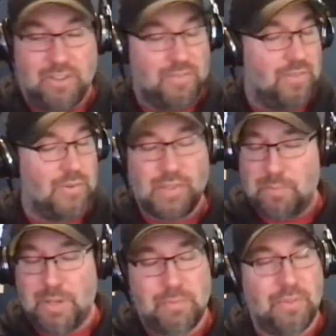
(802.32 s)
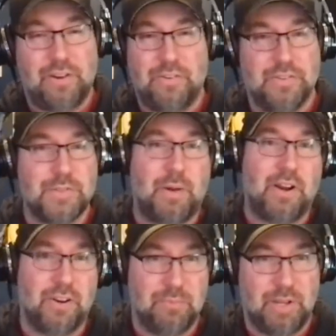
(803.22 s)
Those are the people that are inspiring
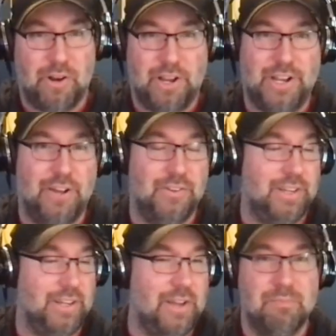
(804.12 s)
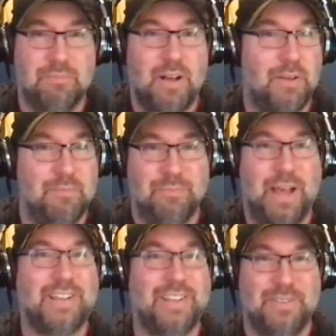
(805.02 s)
yeah. me right now. Like I'm, Absolutely. I'm
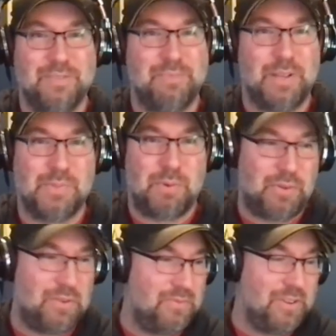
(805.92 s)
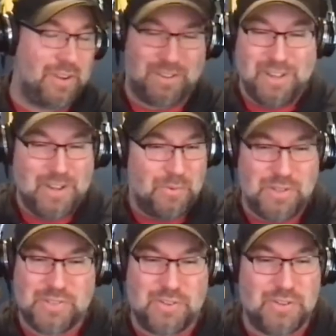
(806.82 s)
back in baseball re, uh,
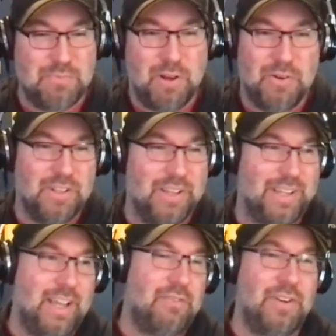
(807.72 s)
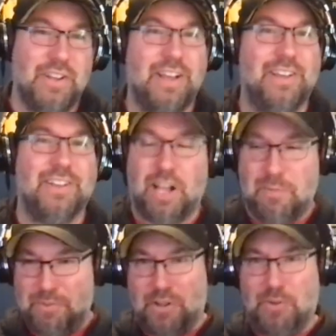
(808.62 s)
research mode. Like every day, like I'm
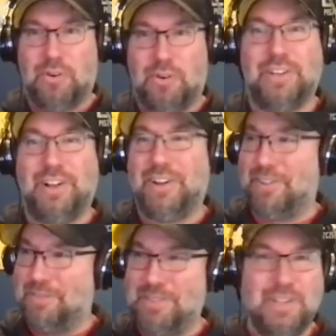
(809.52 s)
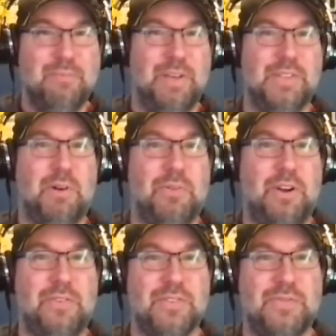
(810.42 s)
done working on baseball
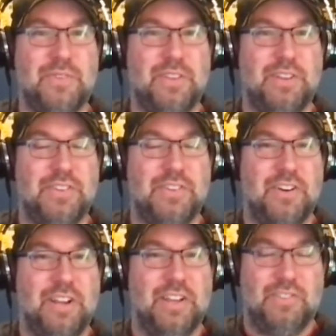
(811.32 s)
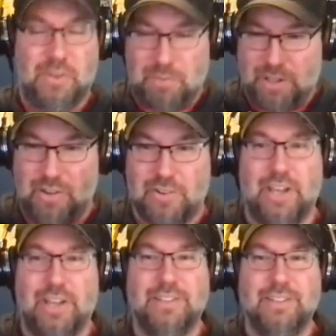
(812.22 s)
reference for the entire day. So I'm like, okay,
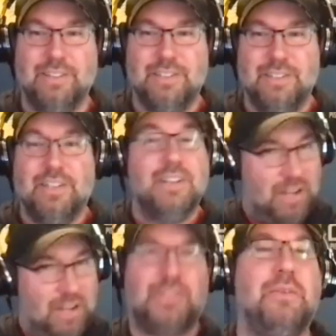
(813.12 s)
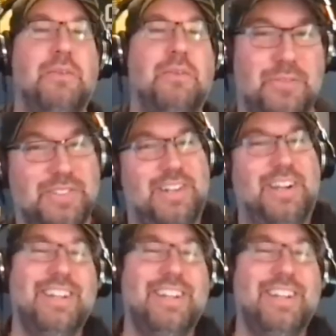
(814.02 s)
now it's time to do research.